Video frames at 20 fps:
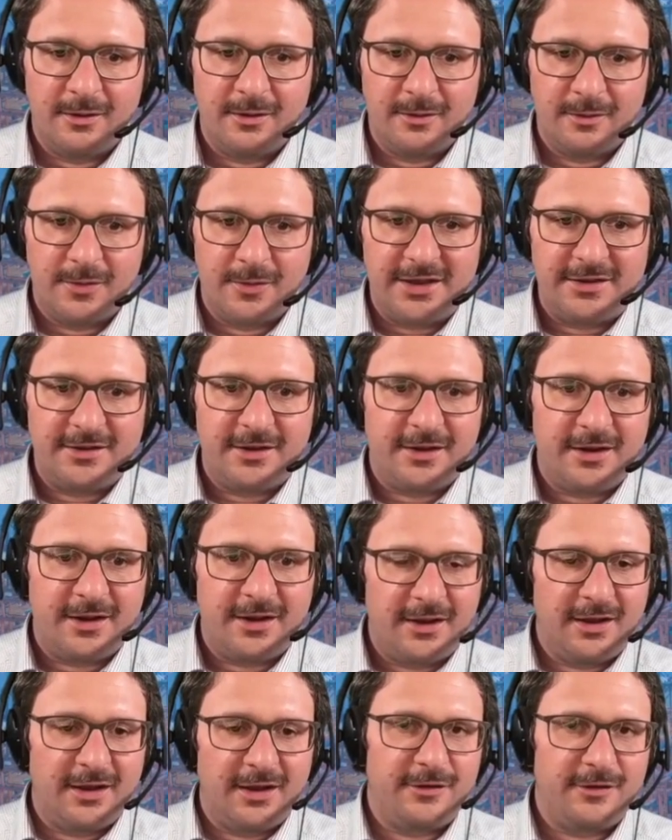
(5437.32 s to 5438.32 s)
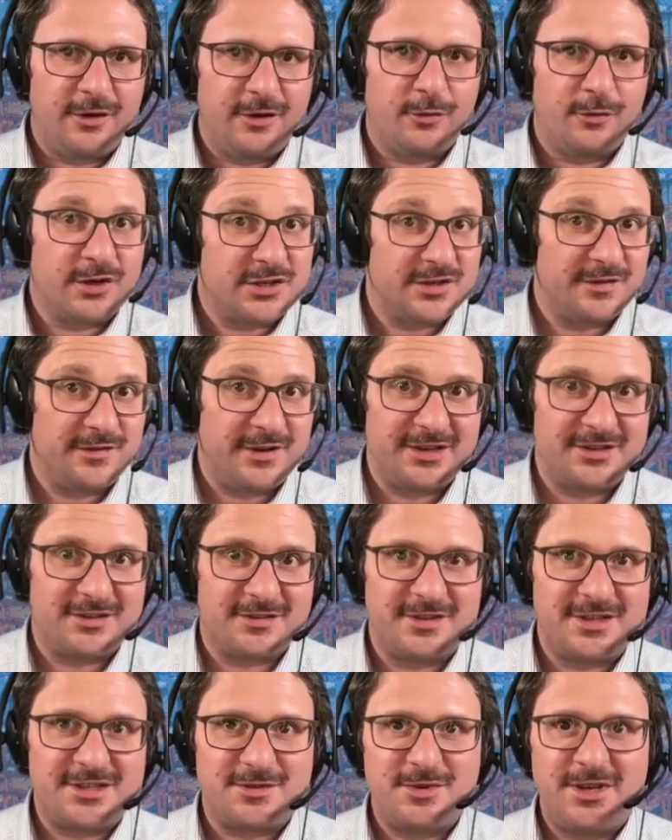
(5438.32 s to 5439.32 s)
Basically, if you watch the videos of
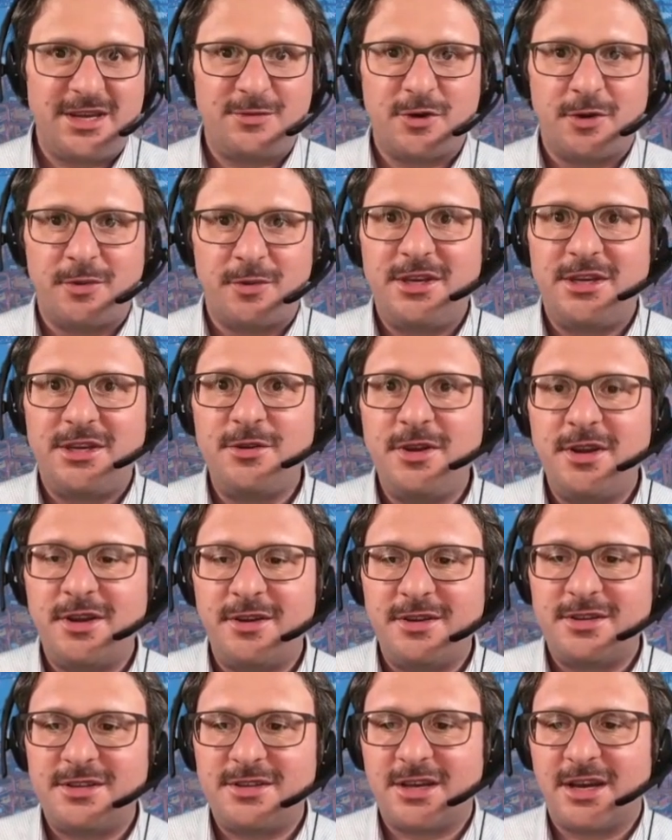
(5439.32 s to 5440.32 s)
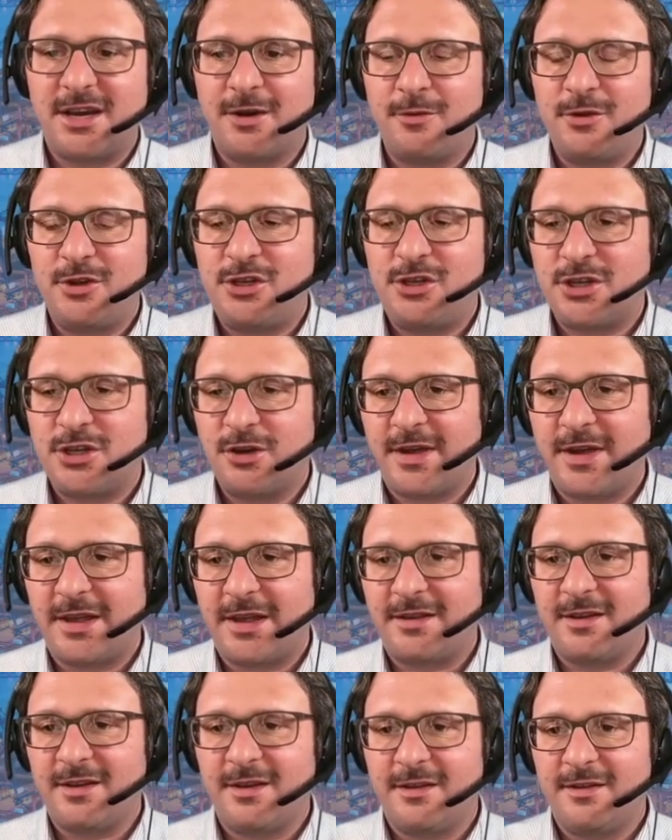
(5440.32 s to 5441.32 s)
this week, what we do here is we show
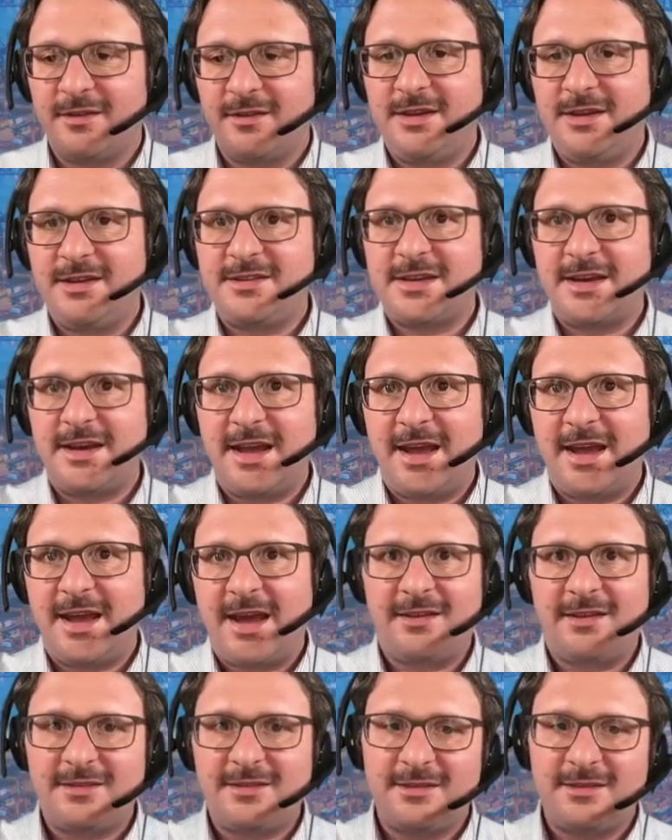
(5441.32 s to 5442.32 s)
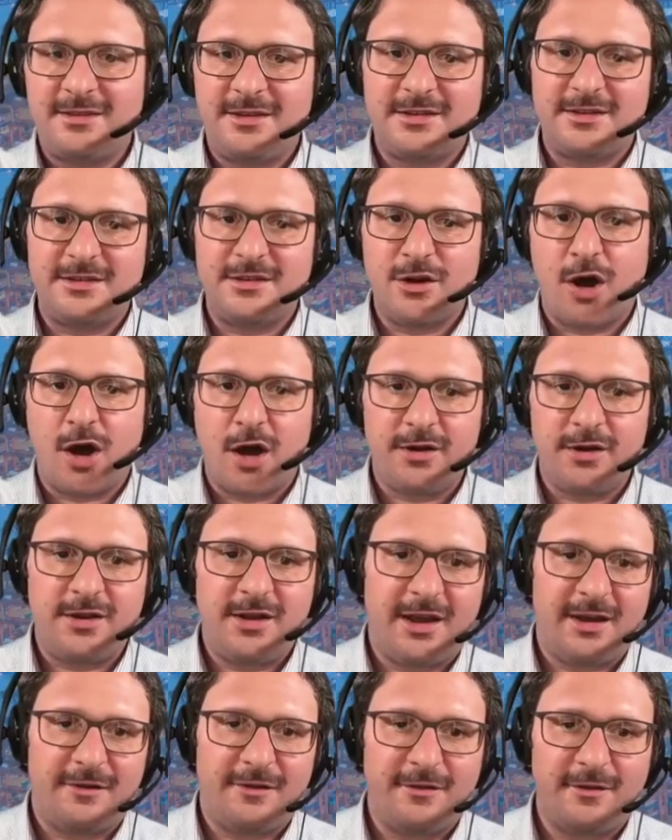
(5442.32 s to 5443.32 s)
that the set S does not
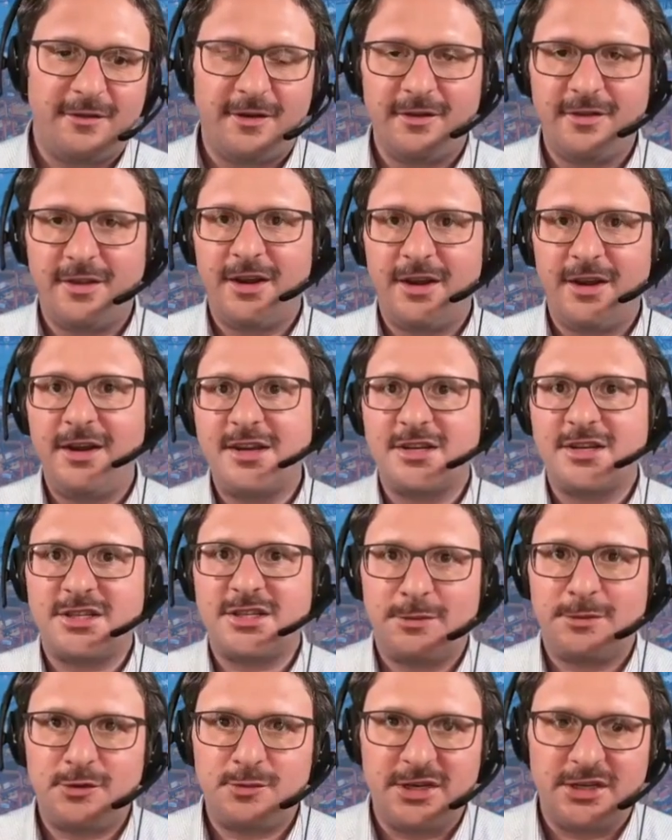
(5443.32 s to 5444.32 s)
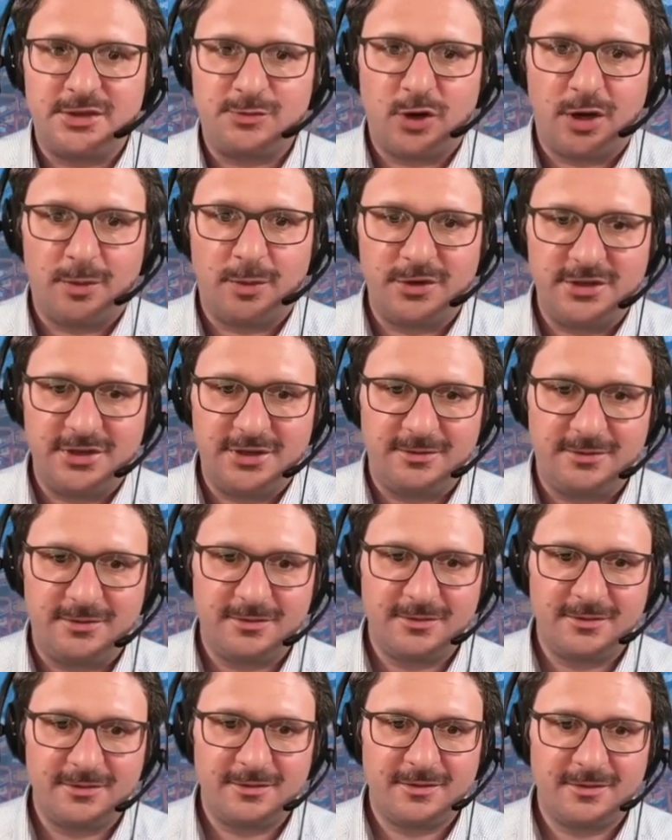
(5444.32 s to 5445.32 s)
have the linear subspace property.
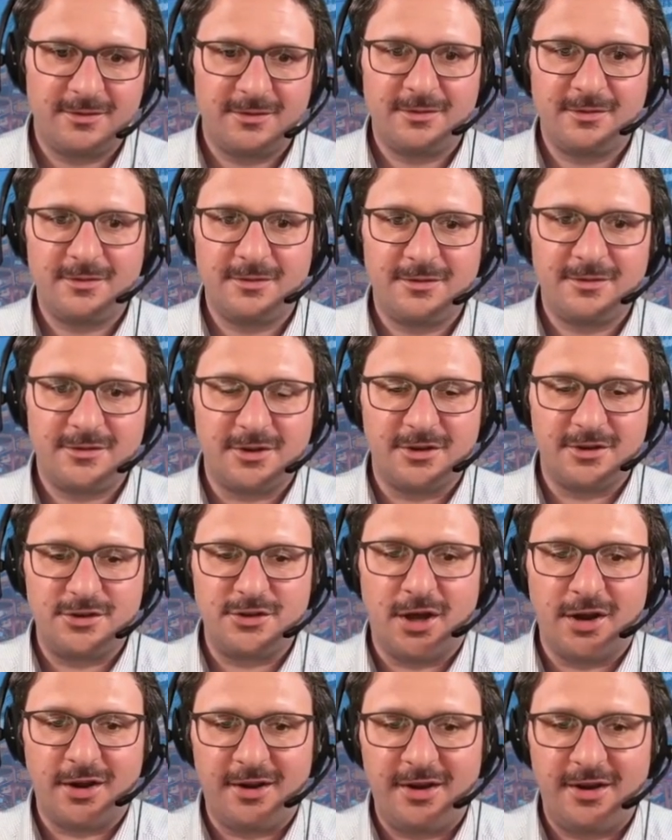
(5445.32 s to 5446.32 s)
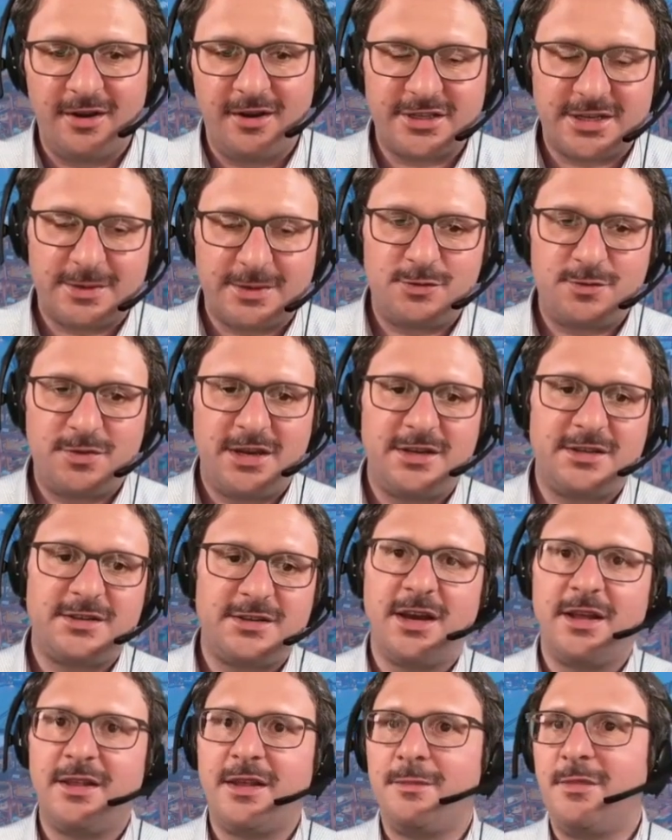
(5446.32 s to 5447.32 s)
So it's not a linear subspace,
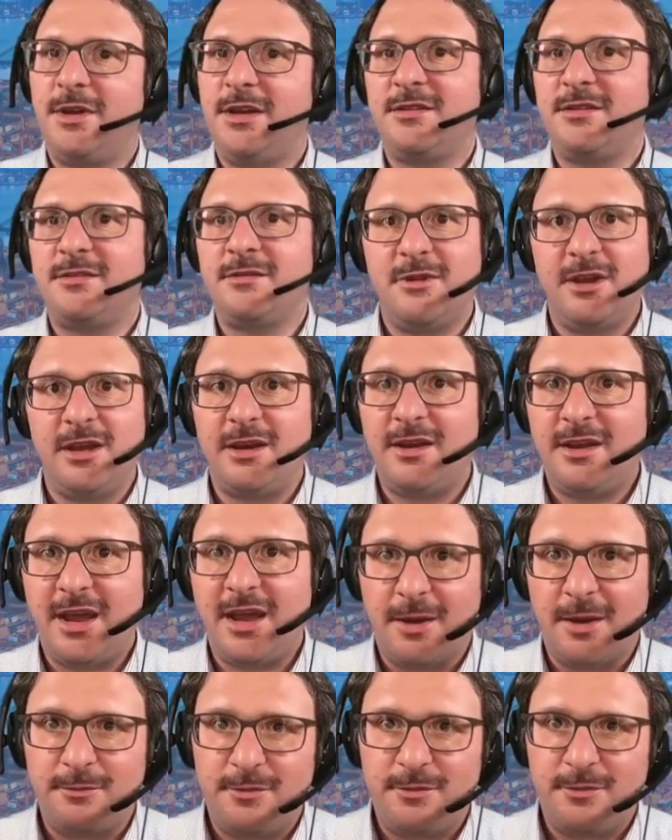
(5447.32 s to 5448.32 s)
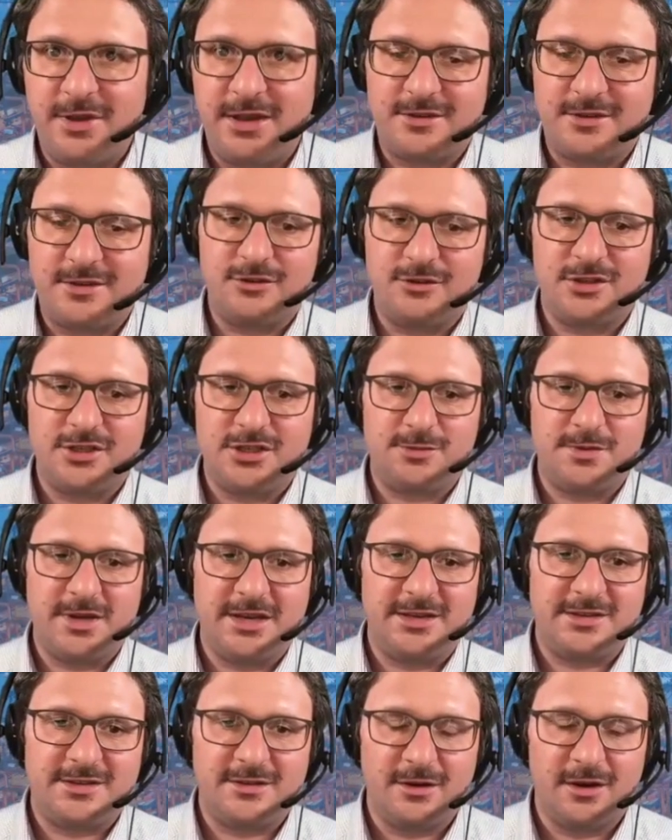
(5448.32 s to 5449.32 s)
and that means it can't be the solution
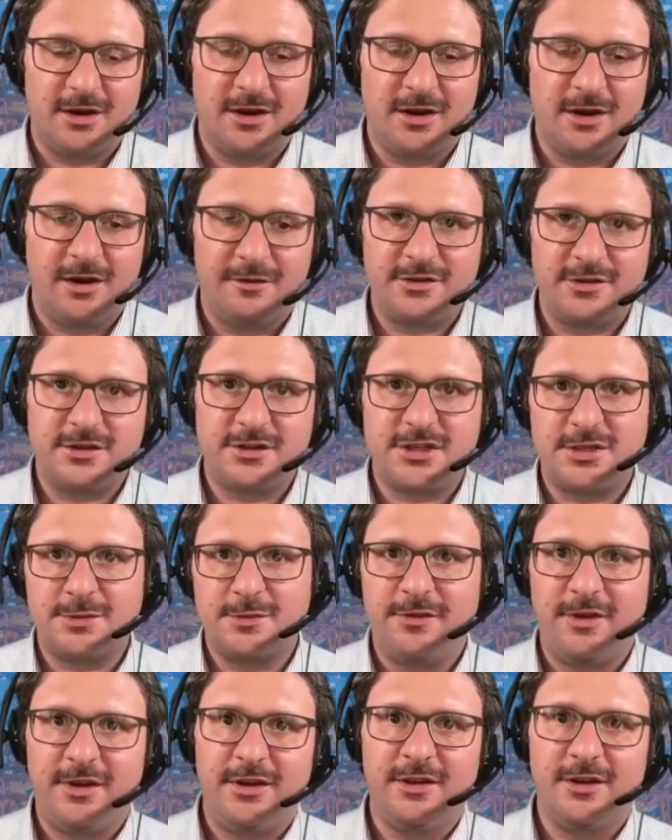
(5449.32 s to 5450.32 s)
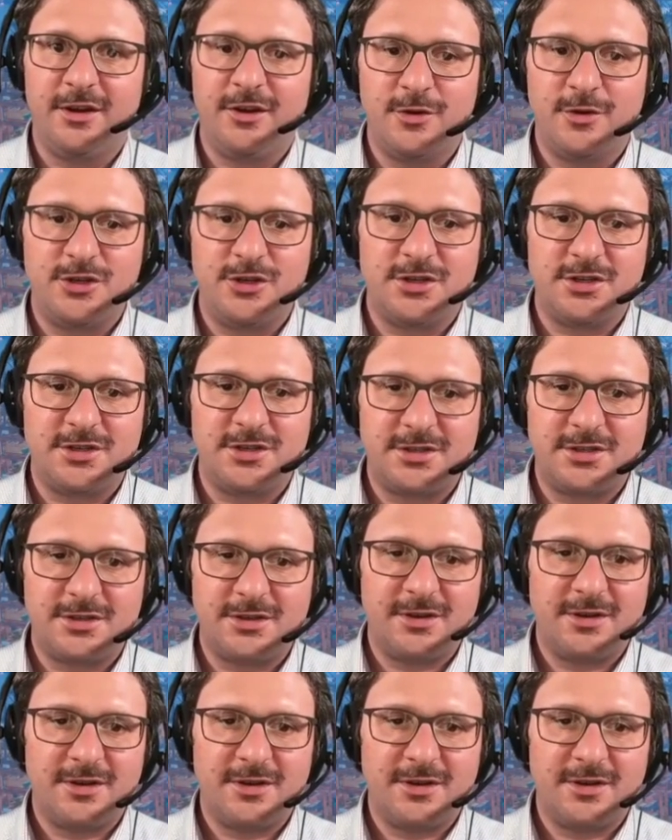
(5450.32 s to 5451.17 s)
space of a system of linear equations.